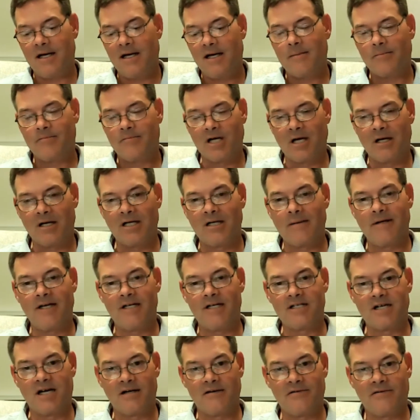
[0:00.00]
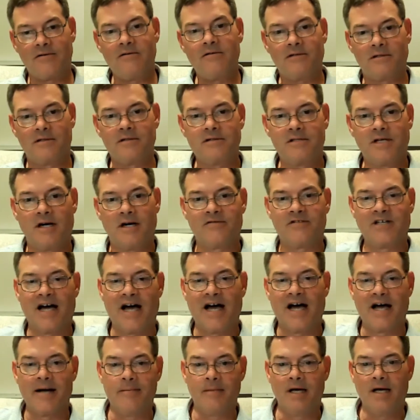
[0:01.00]
probably going to be a tough
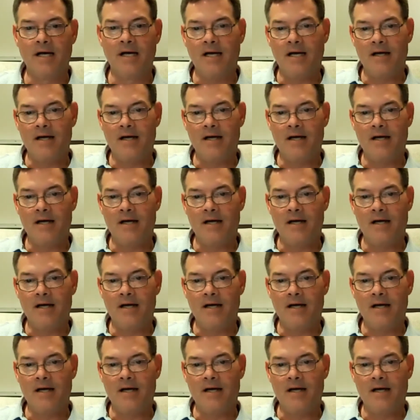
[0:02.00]
time.